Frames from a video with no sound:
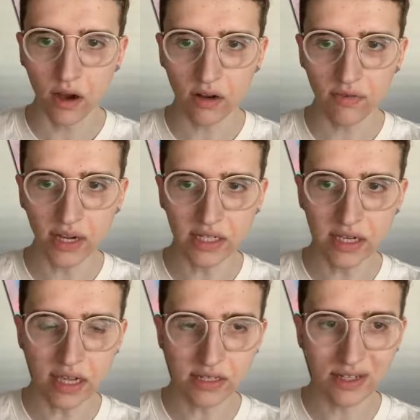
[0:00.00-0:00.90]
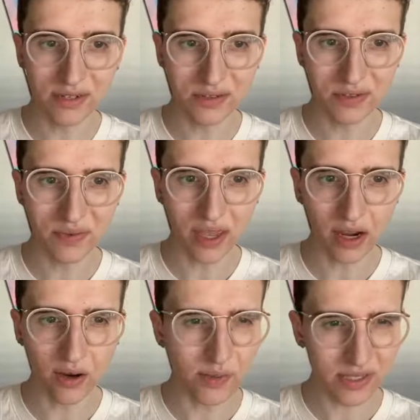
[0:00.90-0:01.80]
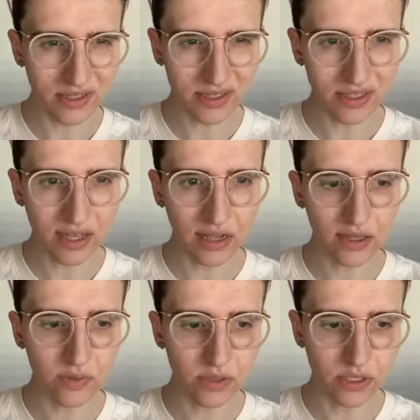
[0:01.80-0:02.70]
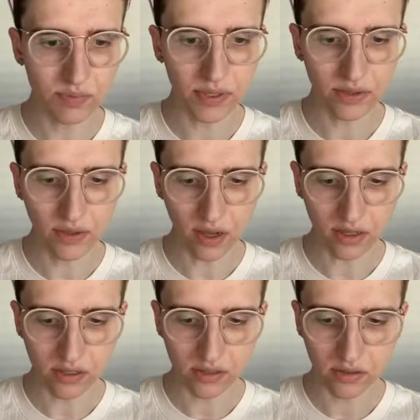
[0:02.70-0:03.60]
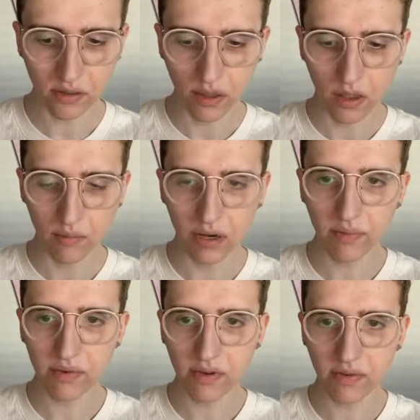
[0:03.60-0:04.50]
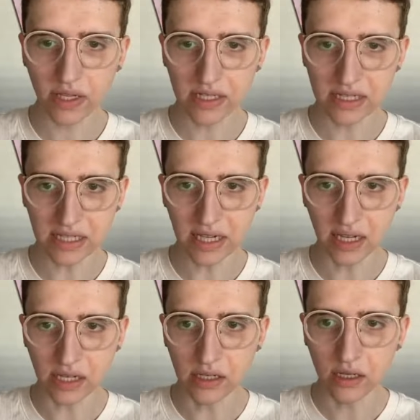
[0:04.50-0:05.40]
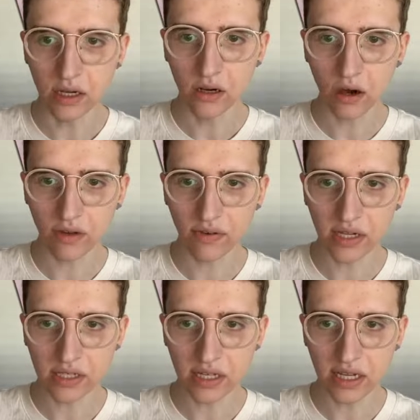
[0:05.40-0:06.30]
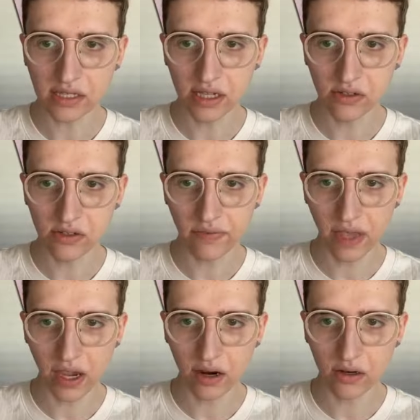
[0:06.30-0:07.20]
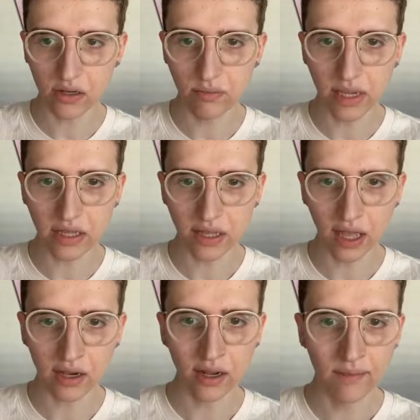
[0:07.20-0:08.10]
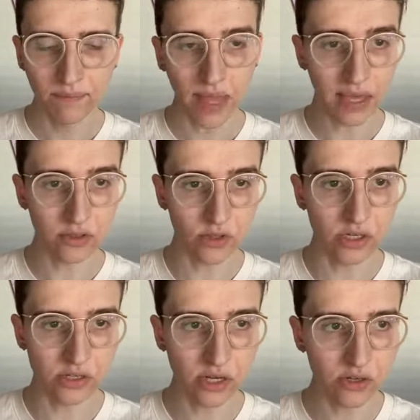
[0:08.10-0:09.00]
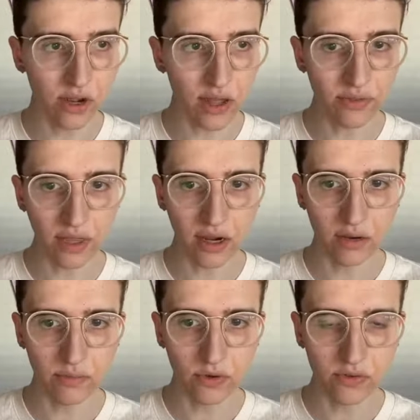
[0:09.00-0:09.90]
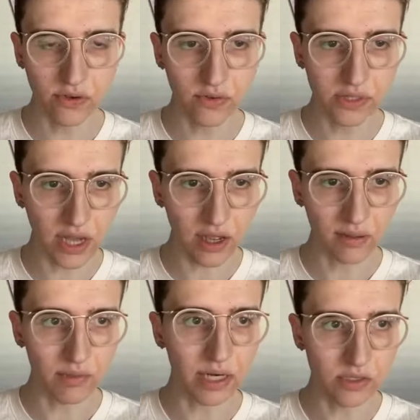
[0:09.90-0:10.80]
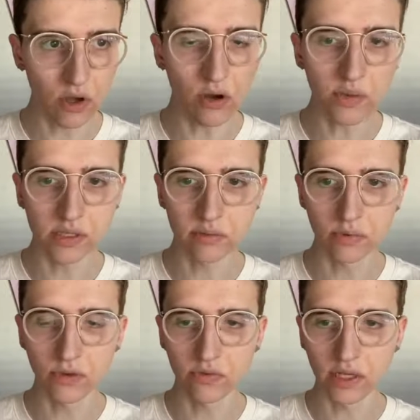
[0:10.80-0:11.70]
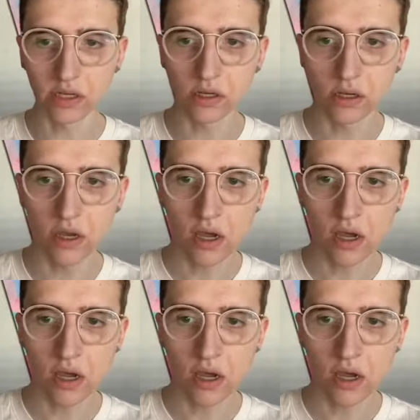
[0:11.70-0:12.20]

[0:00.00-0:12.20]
Codifying today's standards of care, which isn't exactly what this bill does, but even if it did, codifying today's standards of care could mean that as transgender health care improves over time, and it's always improving,